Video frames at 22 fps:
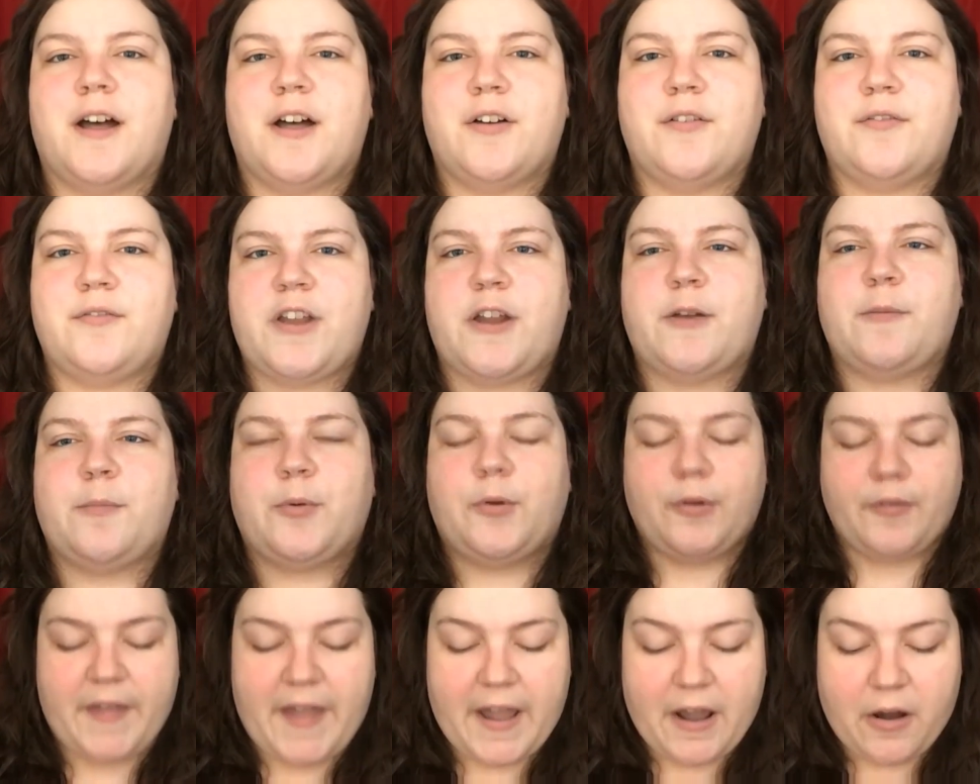of
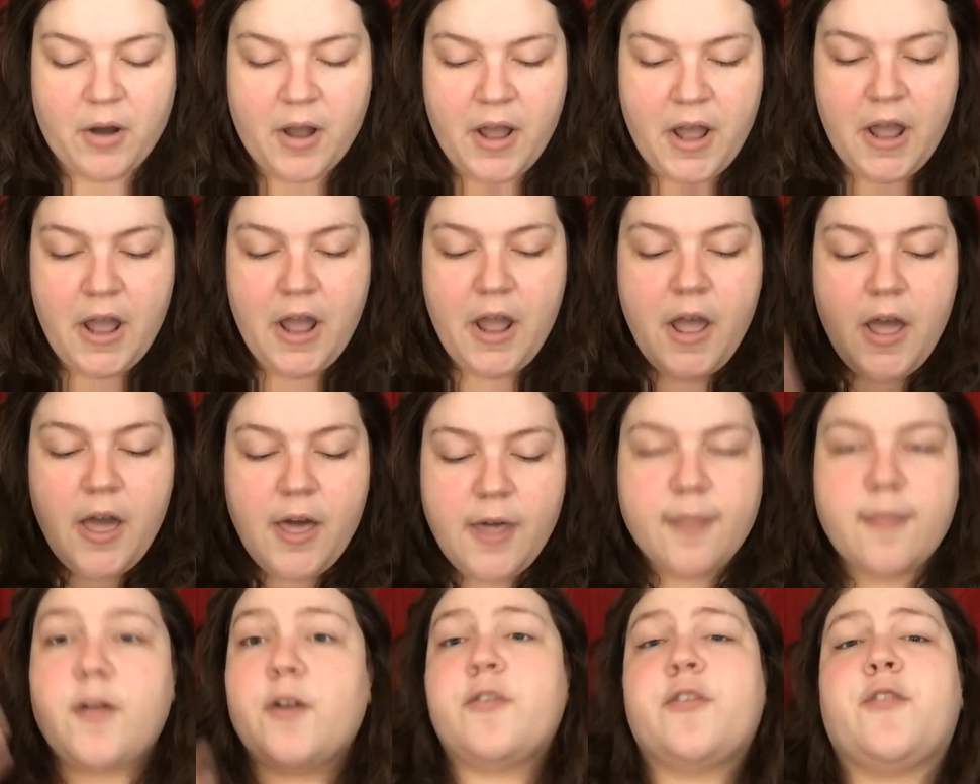Deadpool. Now,
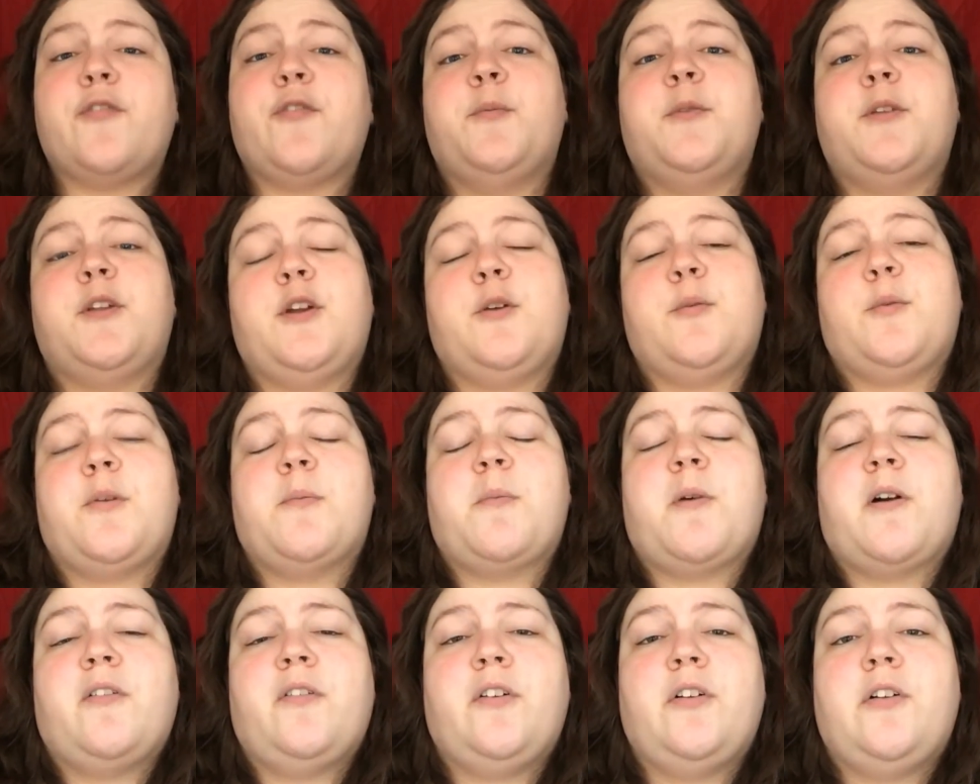those familiar with the
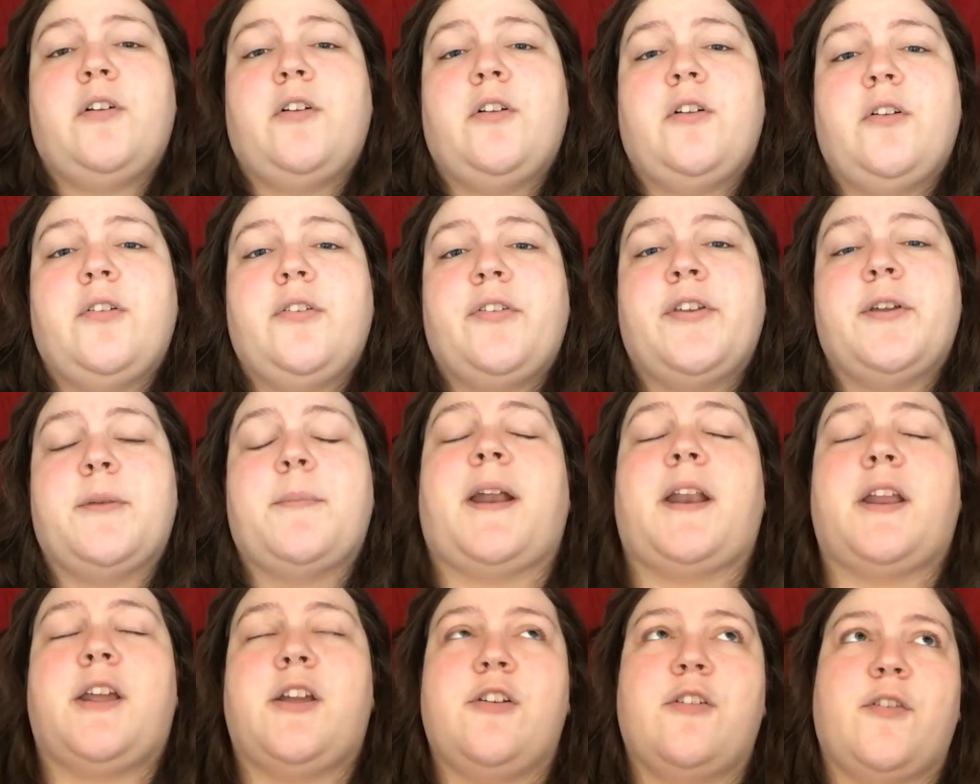Marvel
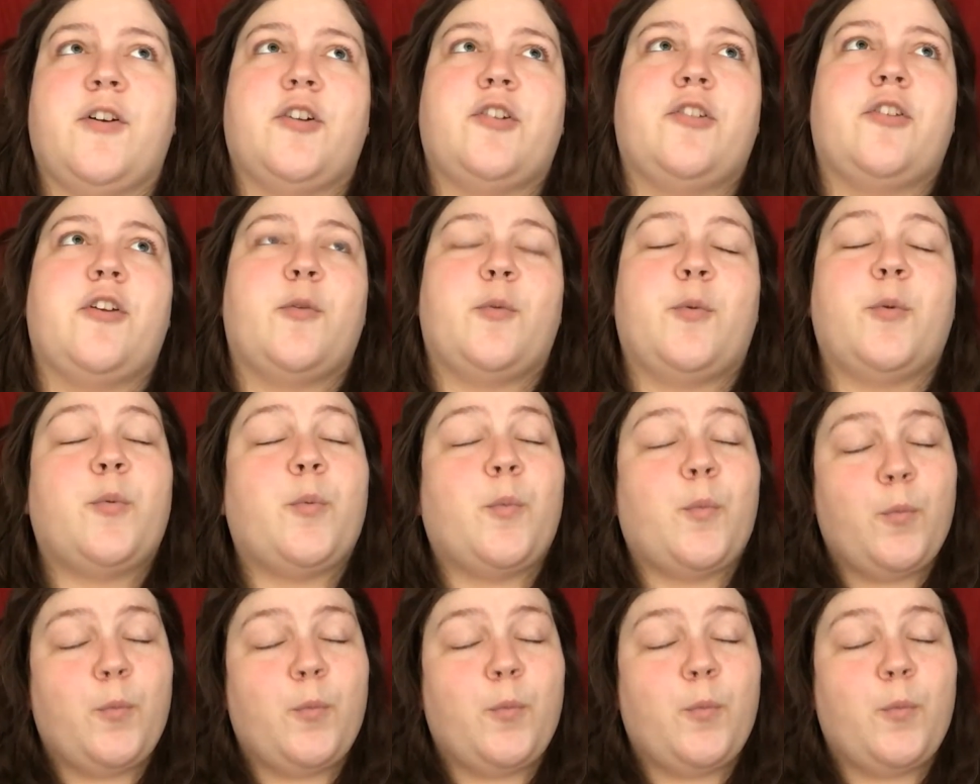Cinematic Universe know